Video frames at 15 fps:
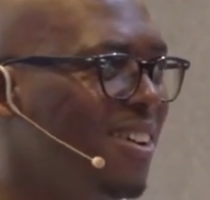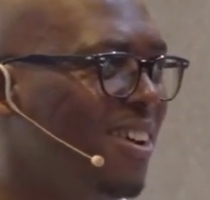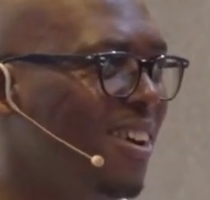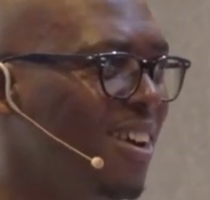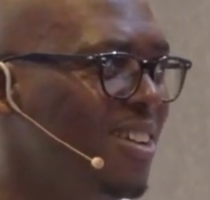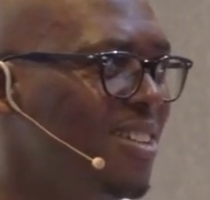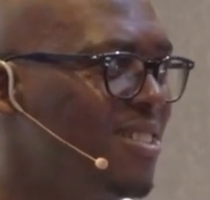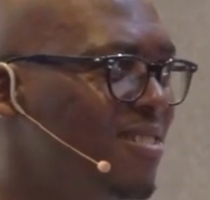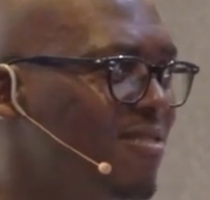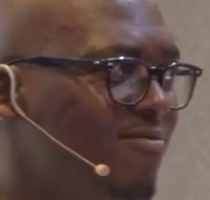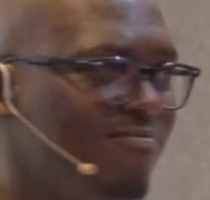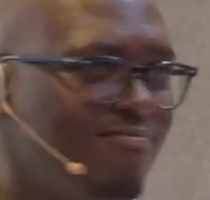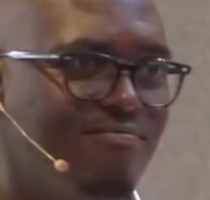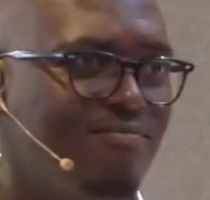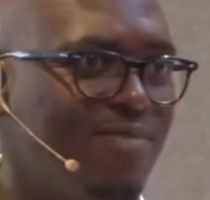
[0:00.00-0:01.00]
right?
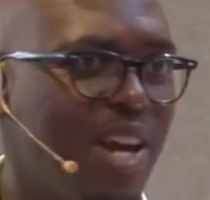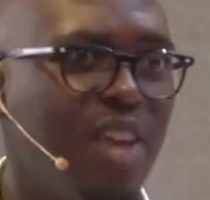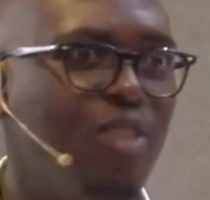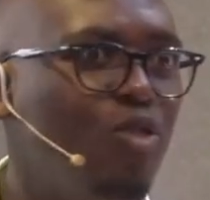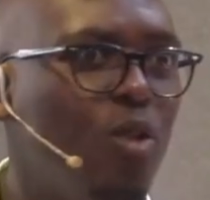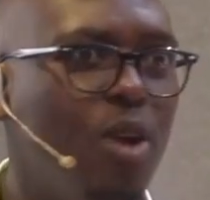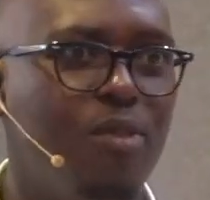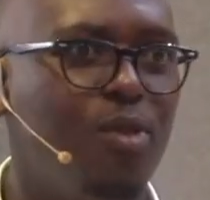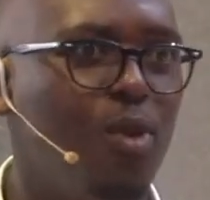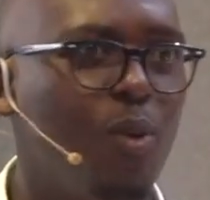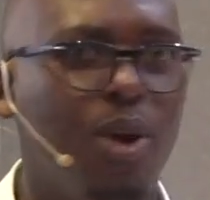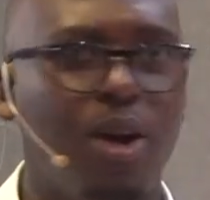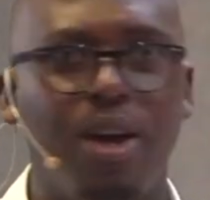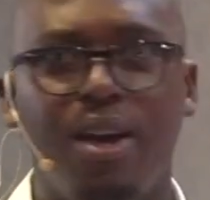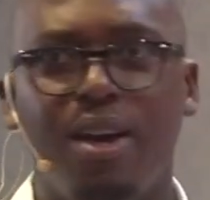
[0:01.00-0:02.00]
Gets you
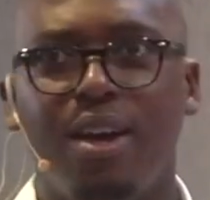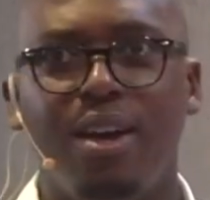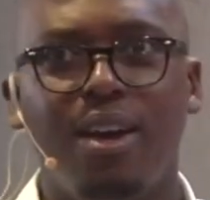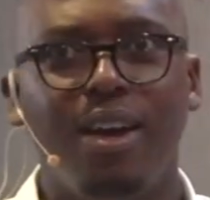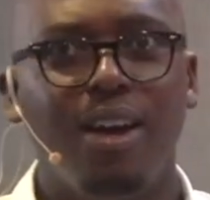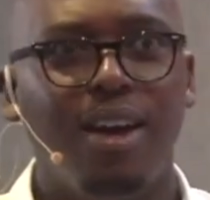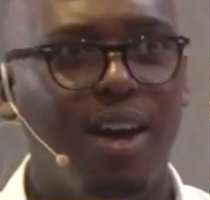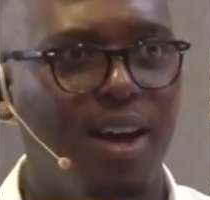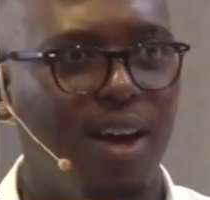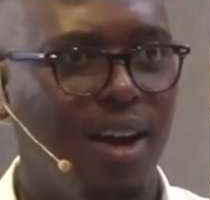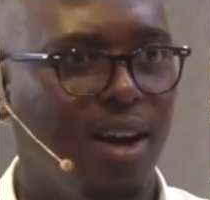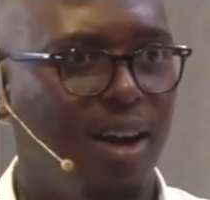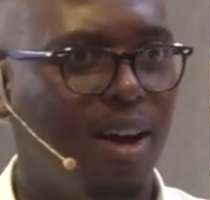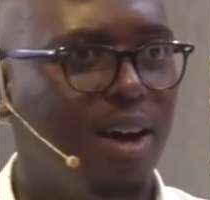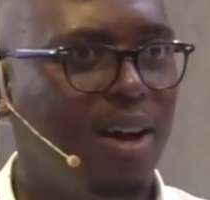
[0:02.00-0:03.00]
everywhere,
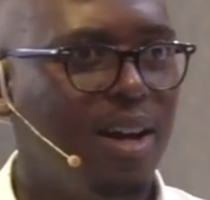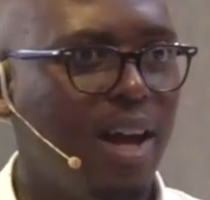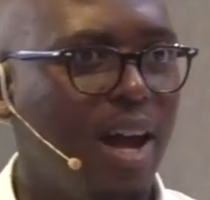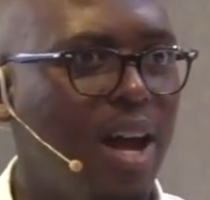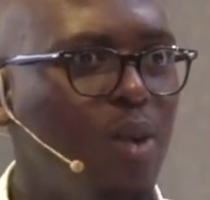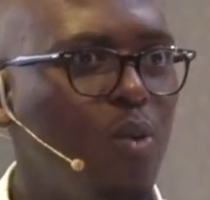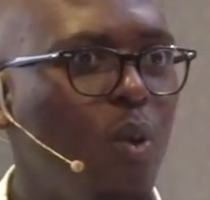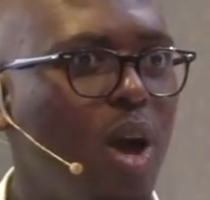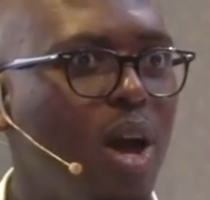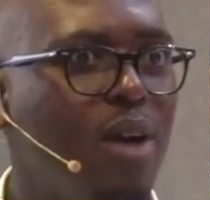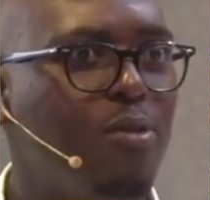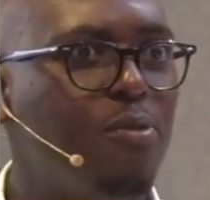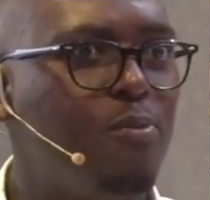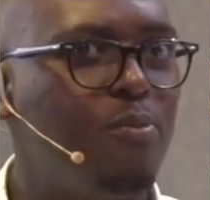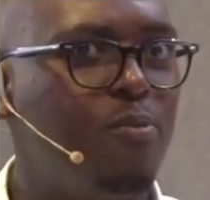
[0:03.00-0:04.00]
uh, and where
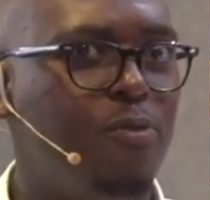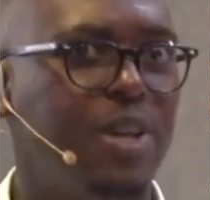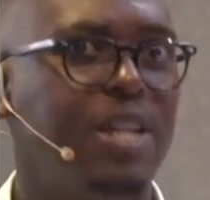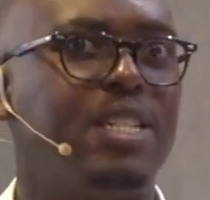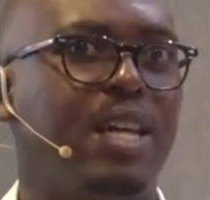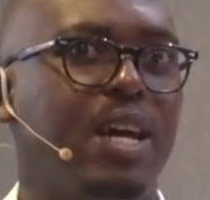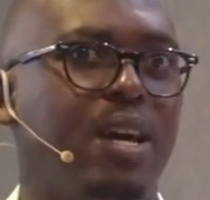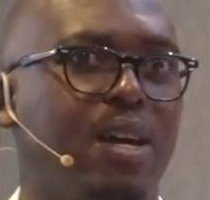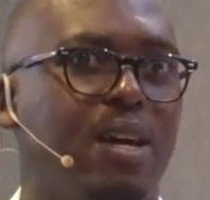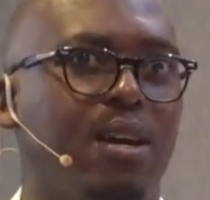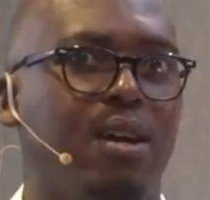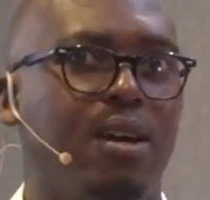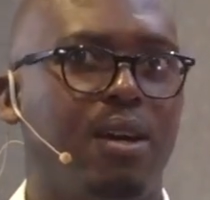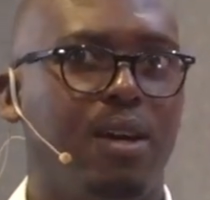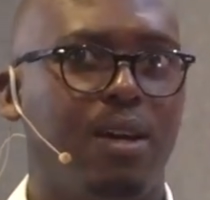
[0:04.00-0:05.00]
fintech
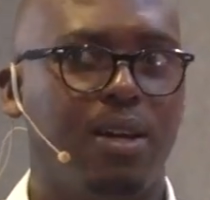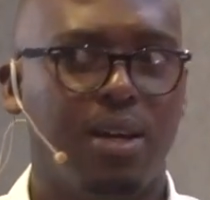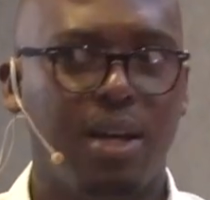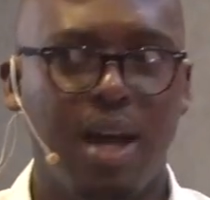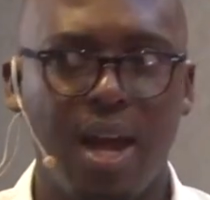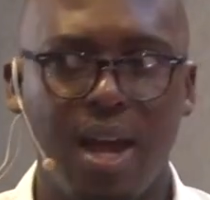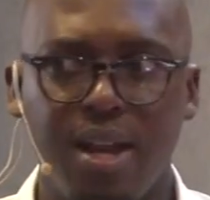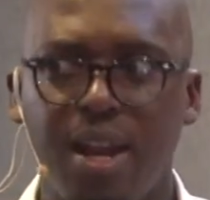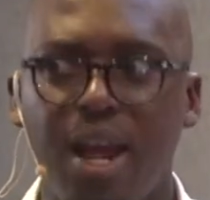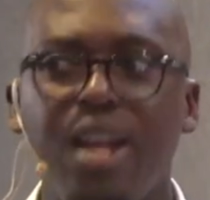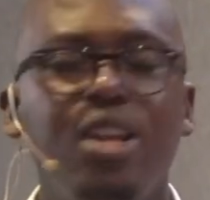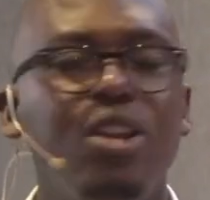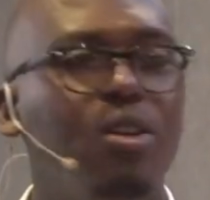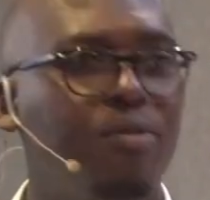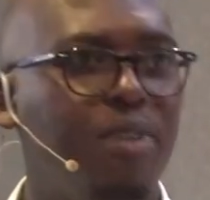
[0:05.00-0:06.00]
and, and
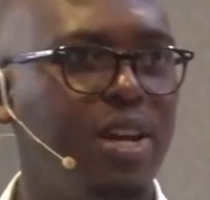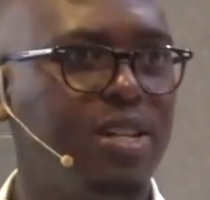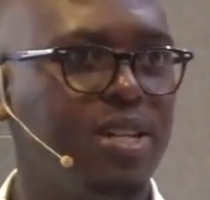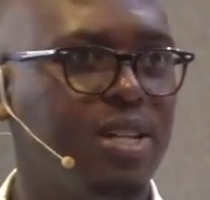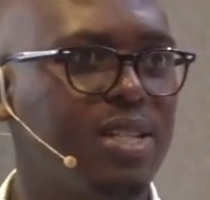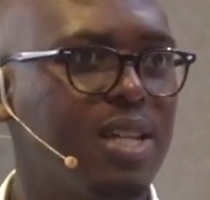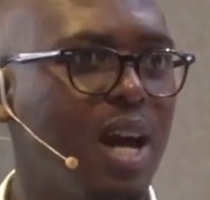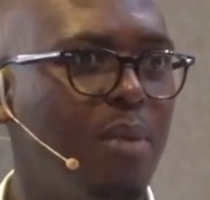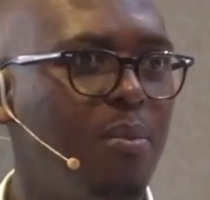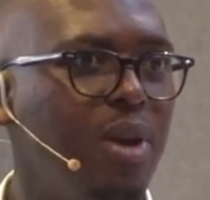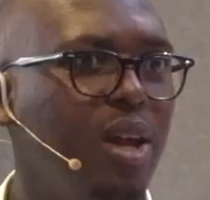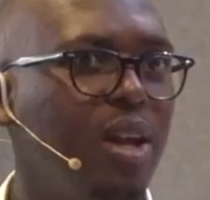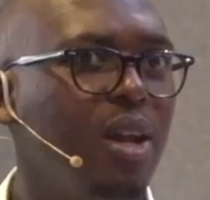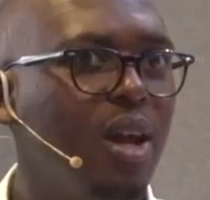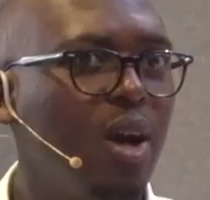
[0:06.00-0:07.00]
innovators come
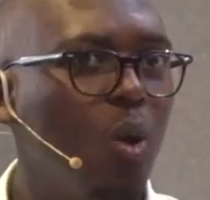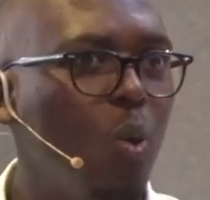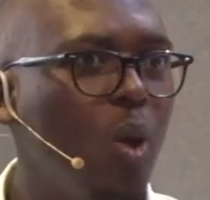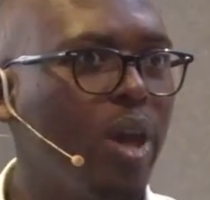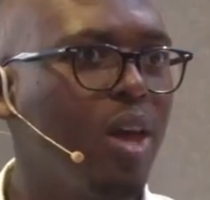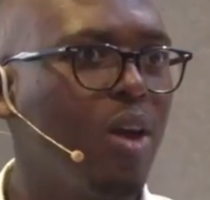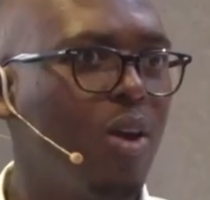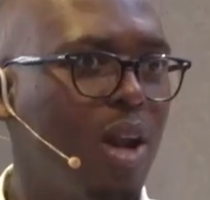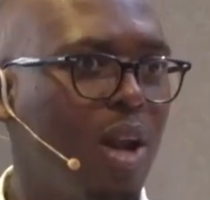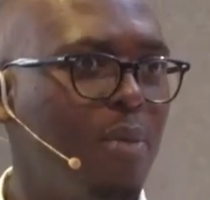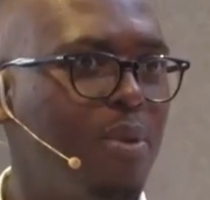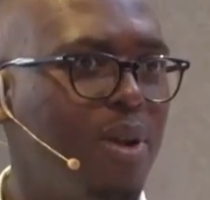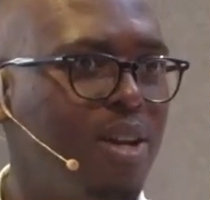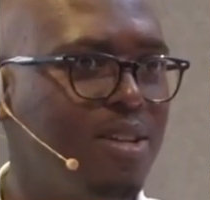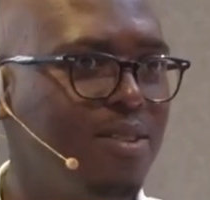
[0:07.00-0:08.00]
in, working
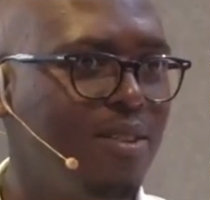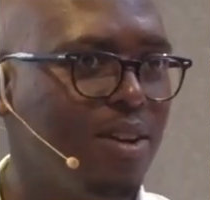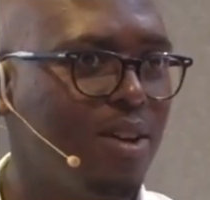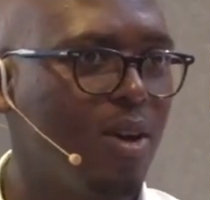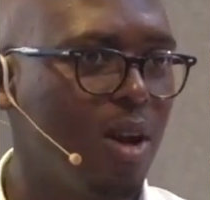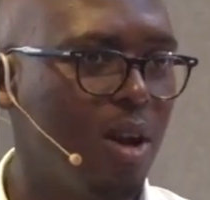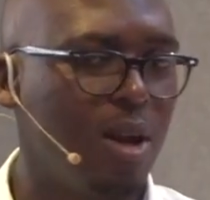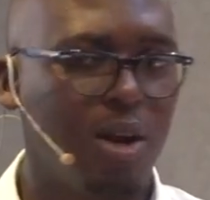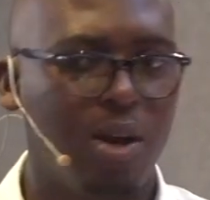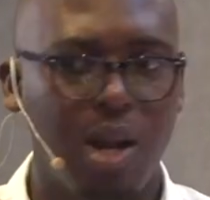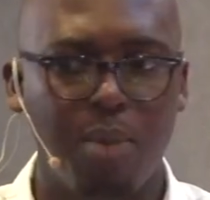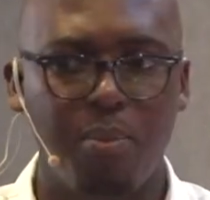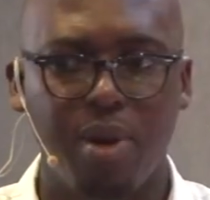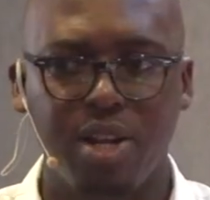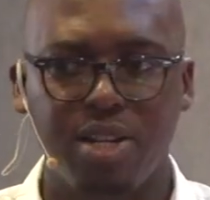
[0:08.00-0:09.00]
collaborat
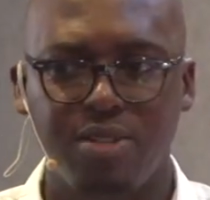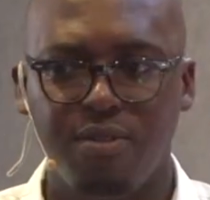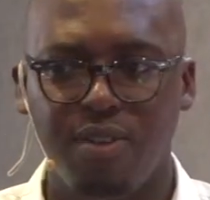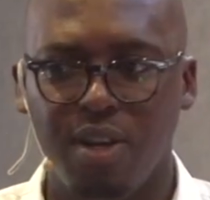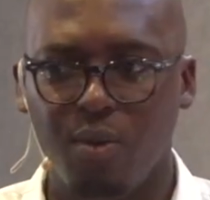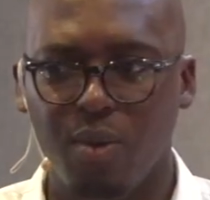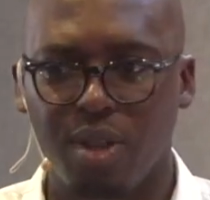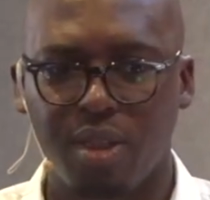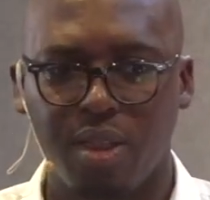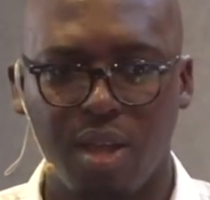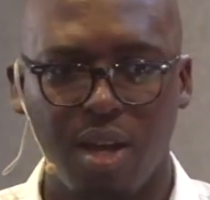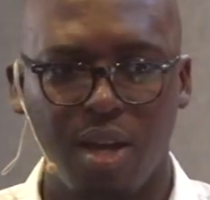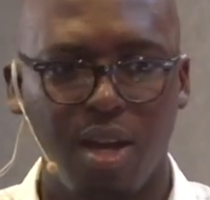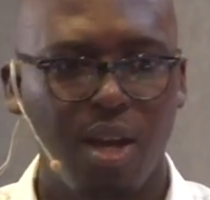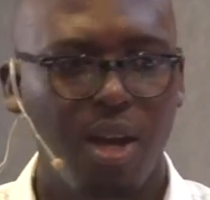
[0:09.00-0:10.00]
collaboratively with,
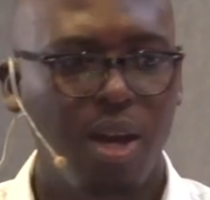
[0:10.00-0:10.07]
uh,